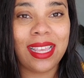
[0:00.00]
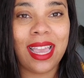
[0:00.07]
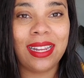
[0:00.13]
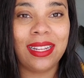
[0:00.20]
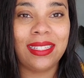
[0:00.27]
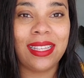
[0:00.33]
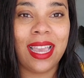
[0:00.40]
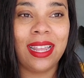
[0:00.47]
I
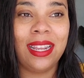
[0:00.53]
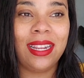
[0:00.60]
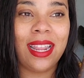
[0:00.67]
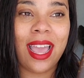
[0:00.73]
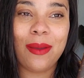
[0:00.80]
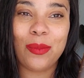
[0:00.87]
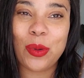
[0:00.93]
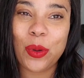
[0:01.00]
decided
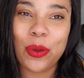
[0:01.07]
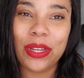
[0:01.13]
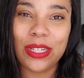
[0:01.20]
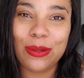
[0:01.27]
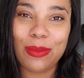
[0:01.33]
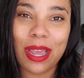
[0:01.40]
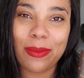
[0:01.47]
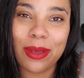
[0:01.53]
I'm going
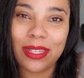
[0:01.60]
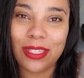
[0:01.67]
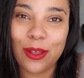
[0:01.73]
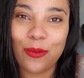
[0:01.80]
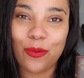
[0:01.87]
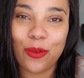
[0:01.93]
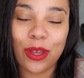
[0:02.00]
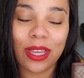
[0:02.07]
to buy
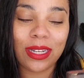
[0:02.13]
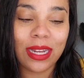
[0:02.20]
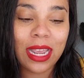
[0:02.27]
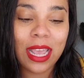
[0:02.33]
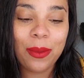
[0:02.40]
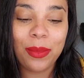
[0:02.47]
myself one